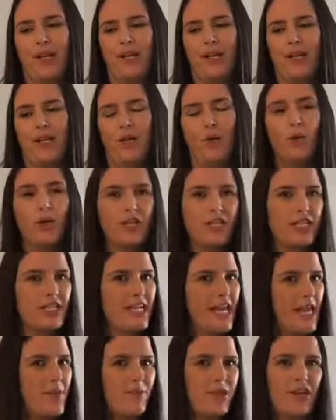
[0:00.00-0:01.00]
Look at your
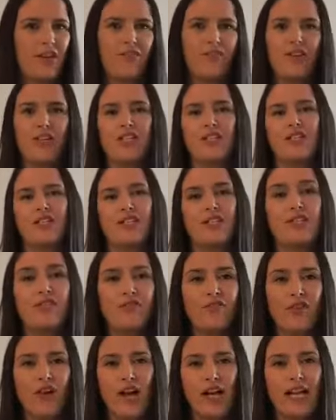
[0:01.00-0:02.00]
naming conventions,
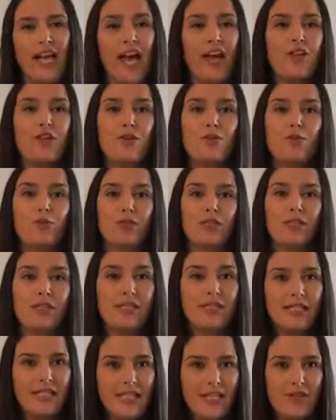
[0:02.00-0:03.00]
define how you want to
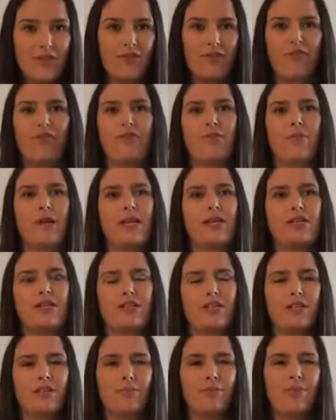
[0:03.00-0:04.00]
see your
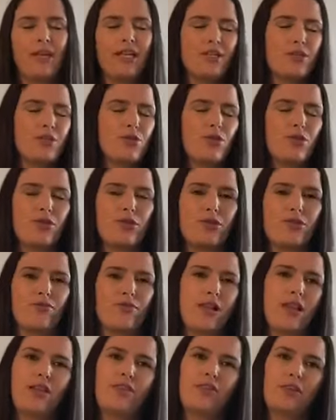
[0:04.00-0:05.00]
information, make sure it's
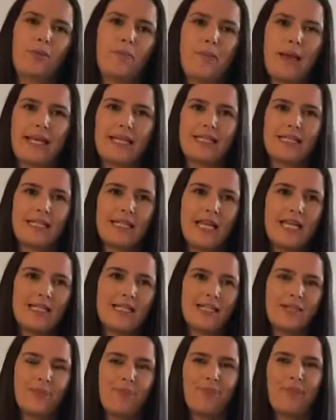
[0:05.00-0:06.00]
relevant and makes
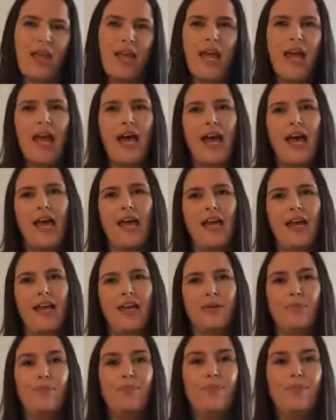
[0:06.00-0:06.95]
sense. And